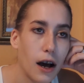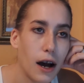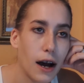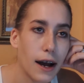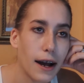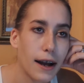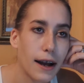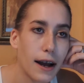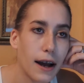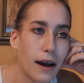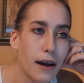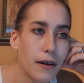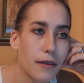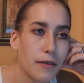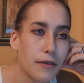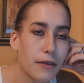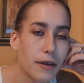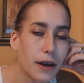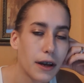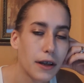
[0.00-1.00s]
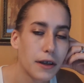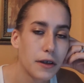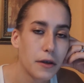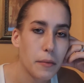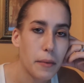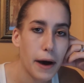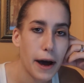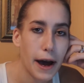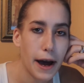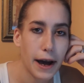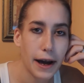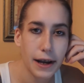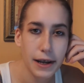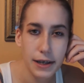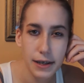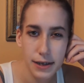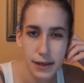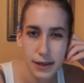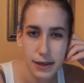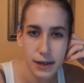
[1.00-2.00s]
I have in the
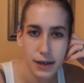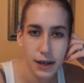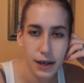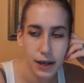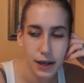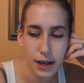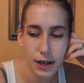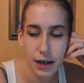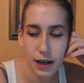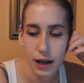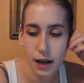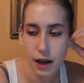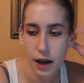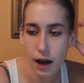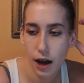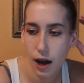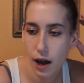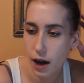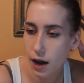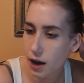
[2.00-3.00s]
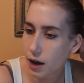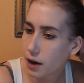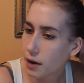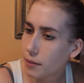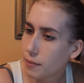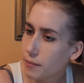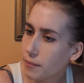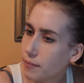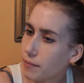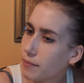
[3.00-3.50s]
past. But